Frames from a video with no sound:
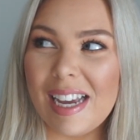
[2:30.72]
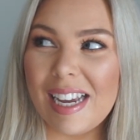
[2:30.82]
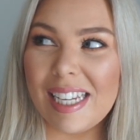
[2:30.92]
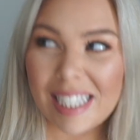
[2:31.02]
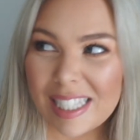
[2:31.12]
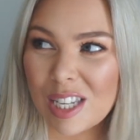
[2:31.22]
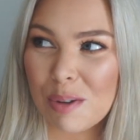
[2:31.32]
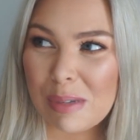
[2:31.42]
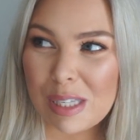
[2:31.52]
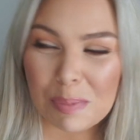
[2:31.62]
is this a
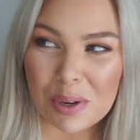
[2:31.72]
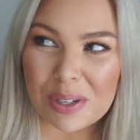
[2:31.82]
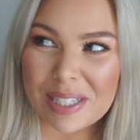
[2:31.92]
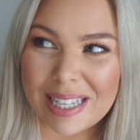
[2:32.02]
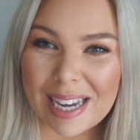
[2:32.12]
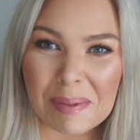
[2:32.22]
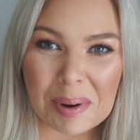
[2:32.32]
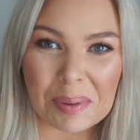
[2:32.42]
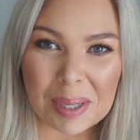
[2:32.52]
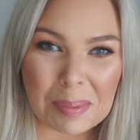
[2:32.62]
conspiracy? Am I
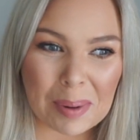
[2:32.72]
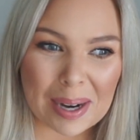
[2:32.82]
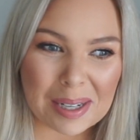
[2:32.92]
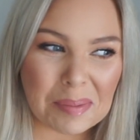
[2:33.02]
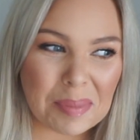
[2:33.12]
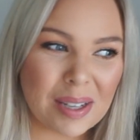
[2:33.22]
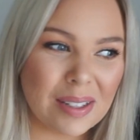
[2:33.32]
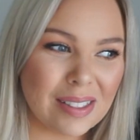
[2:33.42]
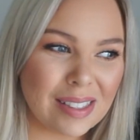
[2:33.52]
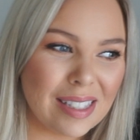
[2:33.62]
really pregnant?
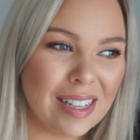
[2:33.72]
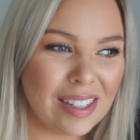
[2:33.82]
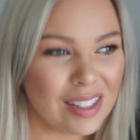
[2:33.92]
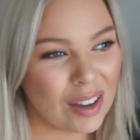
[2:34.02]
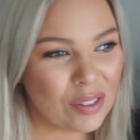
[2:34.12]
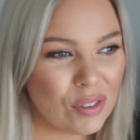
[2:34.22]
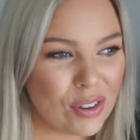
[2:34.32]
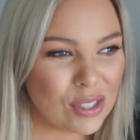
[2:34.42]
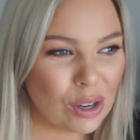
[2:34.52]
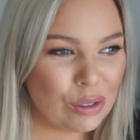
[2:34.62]
Because you have the
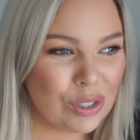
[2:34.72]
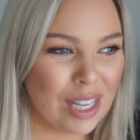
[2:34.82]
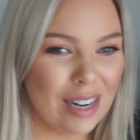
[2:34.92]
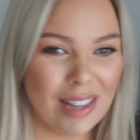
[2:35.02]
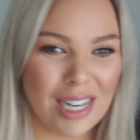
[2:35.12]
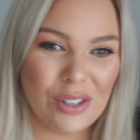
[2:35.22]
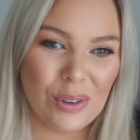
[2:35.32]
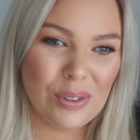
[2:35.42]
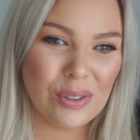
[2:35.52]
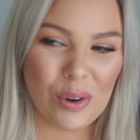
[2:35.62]
first ultrasound and then you
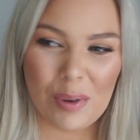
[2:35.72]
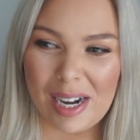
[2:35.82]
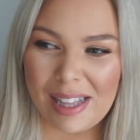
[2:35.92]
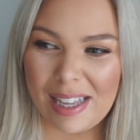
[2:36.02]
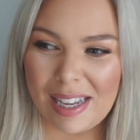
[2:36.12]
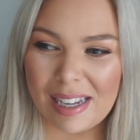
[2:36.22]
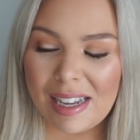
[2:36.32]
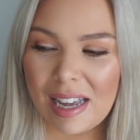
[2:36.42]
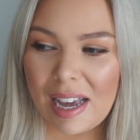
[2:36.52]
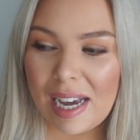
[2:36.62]
don't know anything.
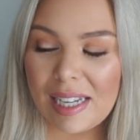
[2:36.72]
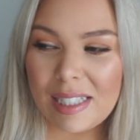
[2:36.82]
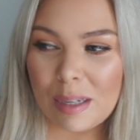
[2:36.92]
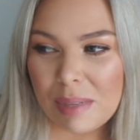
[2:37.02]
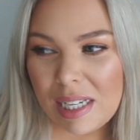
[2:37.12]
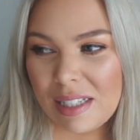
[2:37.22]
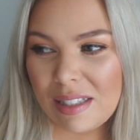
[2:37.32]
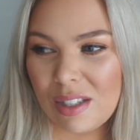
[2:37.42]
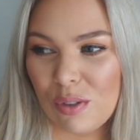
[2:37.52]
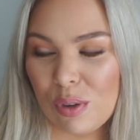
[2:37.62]
And some
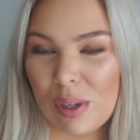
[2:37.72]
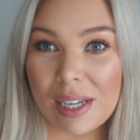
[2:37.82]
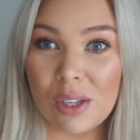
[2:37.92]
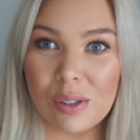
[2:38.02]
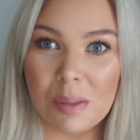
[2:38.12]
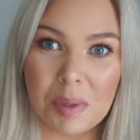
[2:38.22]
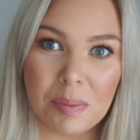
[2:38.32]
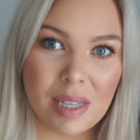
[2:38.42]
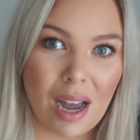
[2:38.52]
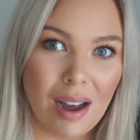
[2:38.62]
days you feel like your
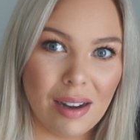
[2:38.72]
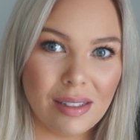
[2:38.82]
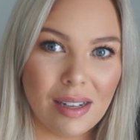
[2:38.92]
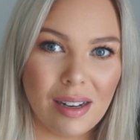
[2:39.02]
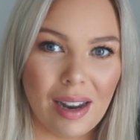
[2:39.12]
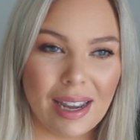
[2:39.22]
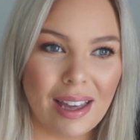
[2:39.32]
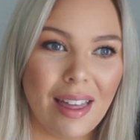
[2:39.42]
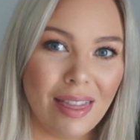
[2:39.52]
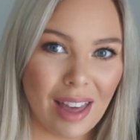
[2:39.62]
symptoms aren't like
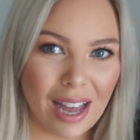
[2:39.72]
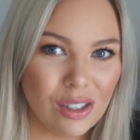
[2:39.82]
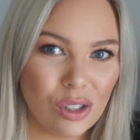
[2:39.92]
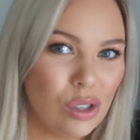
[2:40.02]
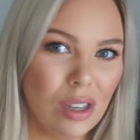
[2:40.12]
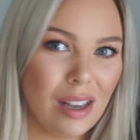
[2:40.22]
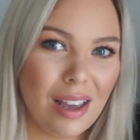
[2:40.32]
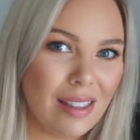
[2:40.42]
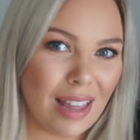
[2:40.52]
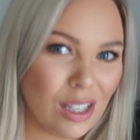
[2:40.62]
that
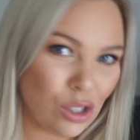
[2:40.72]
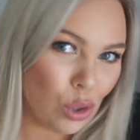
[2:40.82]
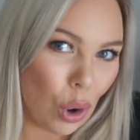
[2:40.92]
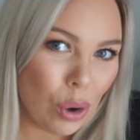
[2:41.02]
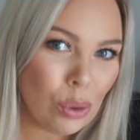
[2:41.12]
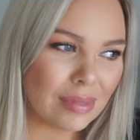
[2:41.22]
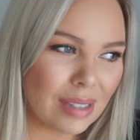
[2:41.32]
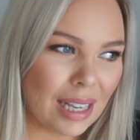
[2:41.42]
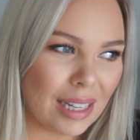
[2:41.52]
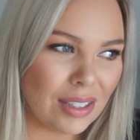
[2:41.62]
strong
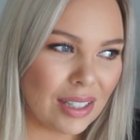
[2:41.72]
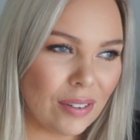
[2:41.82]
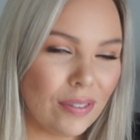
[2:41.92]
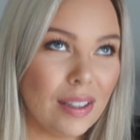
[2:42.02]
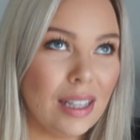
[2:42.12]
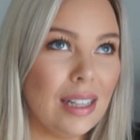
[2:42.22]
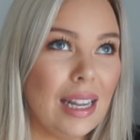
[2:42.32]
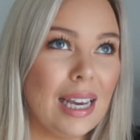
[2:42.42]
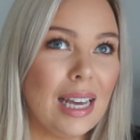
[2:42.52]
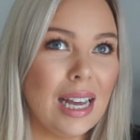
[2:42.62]
and you're left feeling
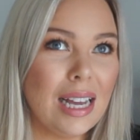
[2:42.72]
like